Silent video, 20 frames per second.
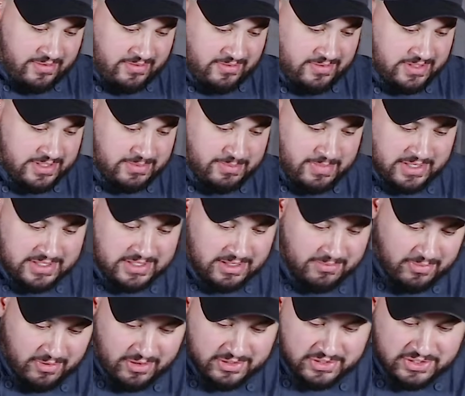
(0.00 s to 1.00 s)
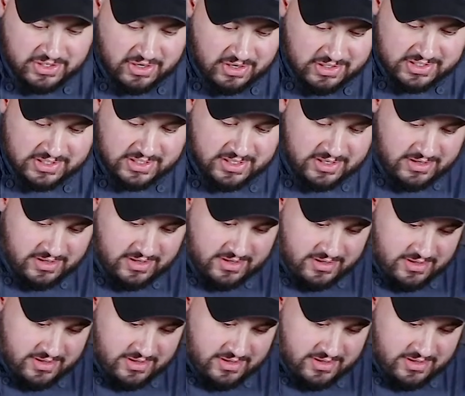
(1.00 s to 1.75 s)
Let's mix up our sauce here.